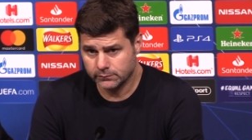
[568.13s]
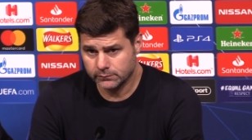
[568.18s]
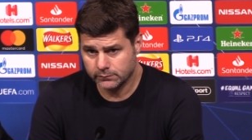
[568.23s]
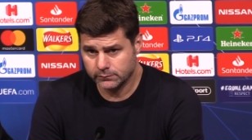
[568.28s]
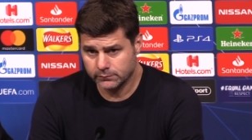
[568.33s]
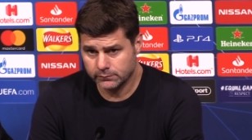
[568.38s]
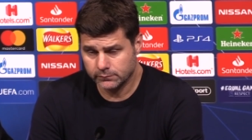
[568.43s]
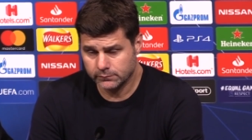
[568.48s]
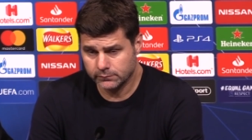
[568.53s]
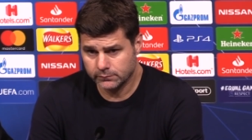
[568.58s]

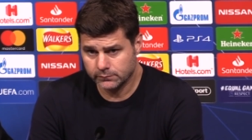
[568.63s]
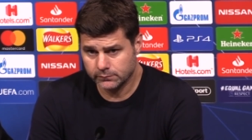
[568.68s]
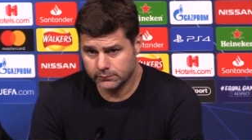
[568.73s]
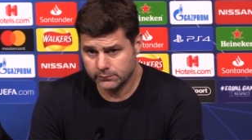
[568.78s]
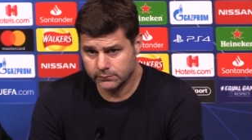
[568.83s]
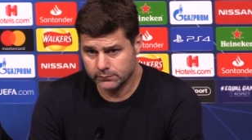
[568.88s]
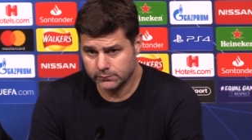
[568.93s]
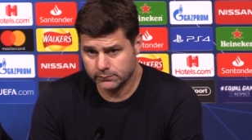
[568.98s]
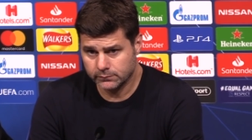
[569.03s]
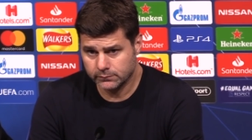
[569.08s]
in
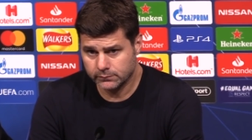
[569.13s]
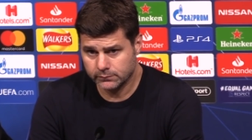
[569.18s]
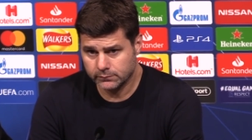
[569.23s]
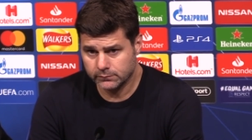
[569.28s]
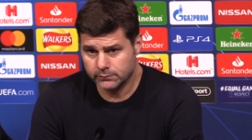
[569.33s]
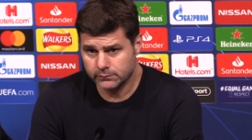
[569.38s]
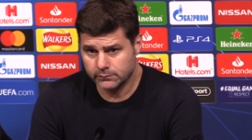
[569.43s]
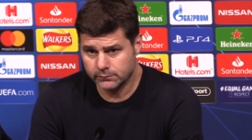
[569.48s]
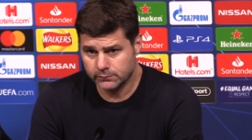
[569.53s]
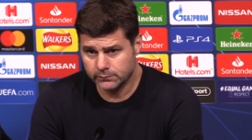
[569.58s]
Milan the
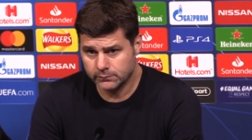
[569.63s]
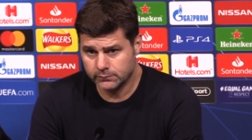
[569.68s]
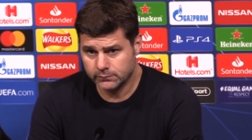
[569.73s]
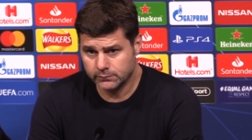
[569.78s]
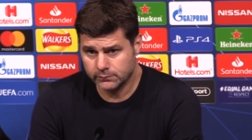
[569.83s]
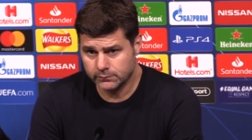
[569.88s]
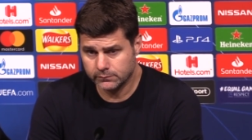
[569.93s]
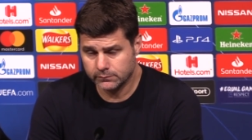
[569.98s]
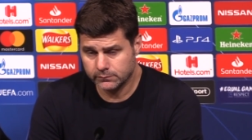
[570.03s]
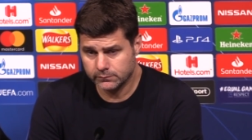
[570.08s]
performance was there,
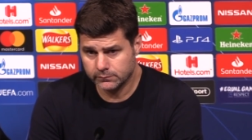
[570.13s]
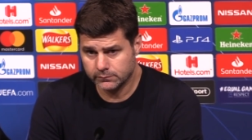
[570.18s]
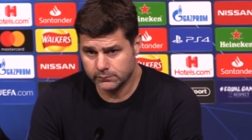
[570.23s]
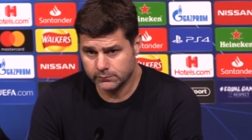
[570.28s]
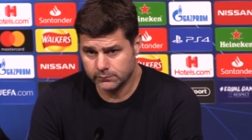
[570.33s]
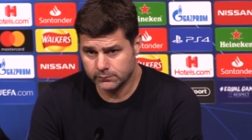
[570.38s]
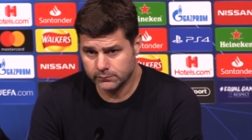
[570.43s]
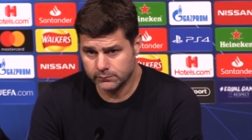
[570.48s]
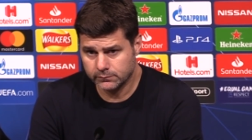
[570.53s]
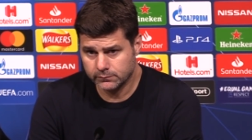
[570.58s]
but
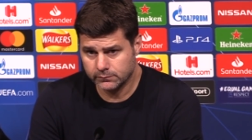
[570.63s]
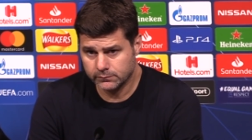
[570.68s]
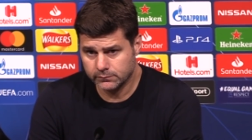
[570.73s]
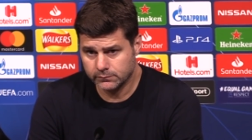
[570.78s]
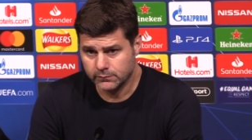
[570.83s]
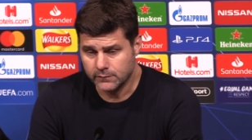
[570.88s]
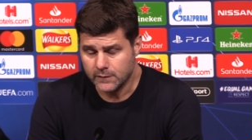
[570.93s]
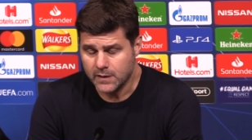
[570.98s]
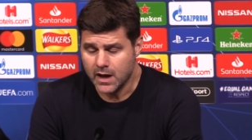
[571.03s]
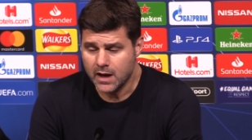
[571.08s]
obviously the result
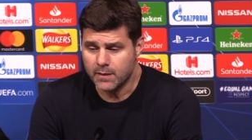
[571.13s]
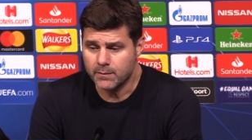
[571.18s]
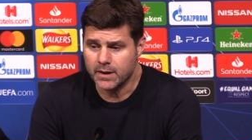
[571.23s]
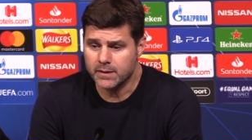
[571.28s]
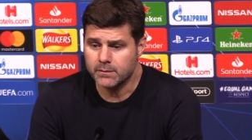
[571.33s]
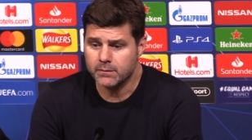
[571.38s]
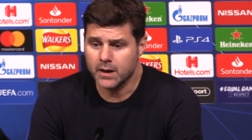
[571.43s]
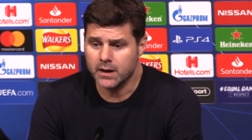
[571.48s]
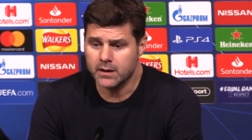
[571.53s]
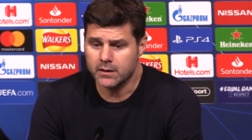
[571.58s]
wasn't. Yeah,
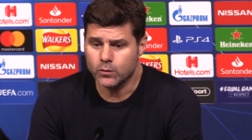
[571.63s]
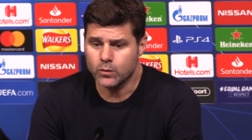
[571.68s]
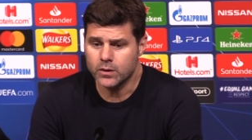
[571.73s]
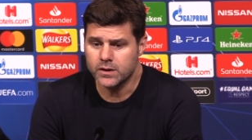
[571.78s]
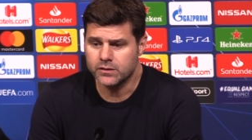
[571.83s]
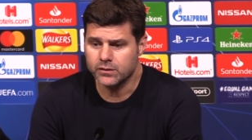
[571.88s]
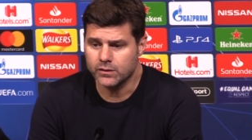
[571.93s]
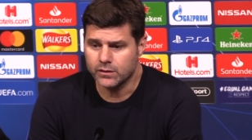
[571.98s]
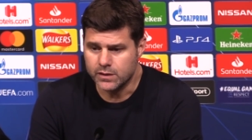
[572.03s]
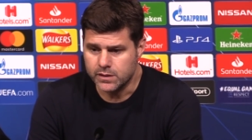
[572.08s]
but my
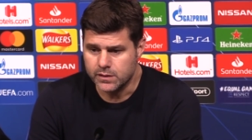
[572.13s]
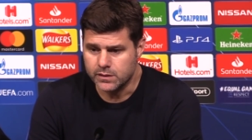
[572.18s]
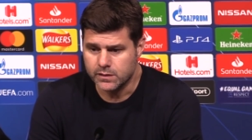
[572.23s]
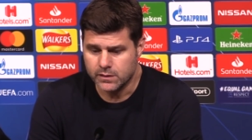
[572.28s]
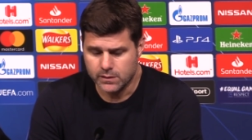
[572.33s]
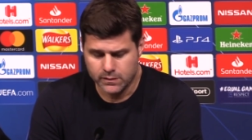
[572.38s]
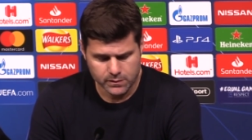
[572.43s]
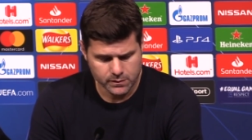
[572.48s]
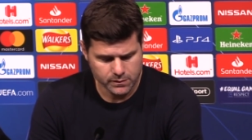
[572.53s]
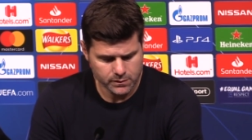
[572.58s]
question
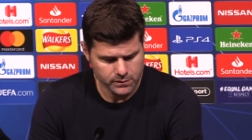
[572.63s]
is